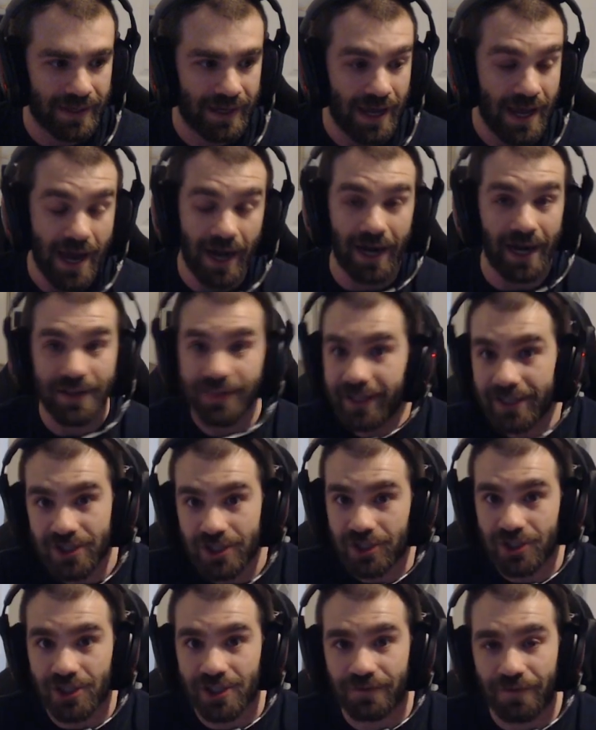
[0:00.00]
And I think
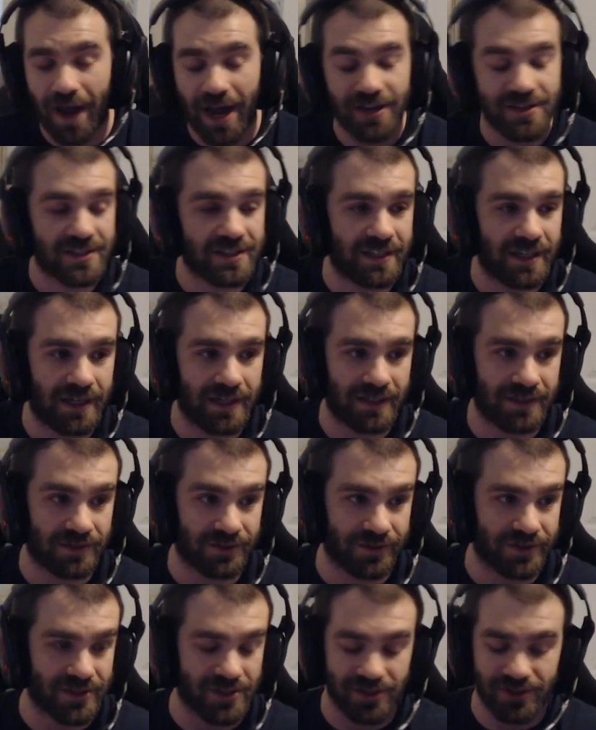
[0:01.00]
she's just fascinating to
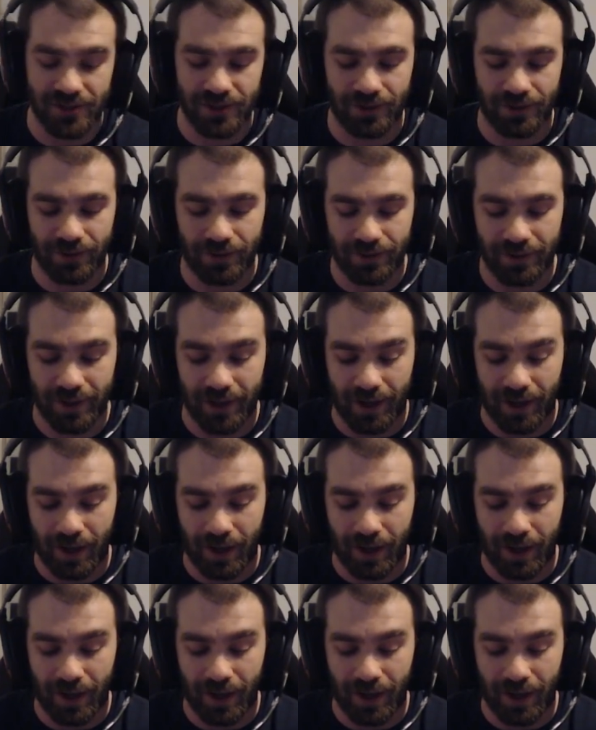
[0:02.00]
listen to.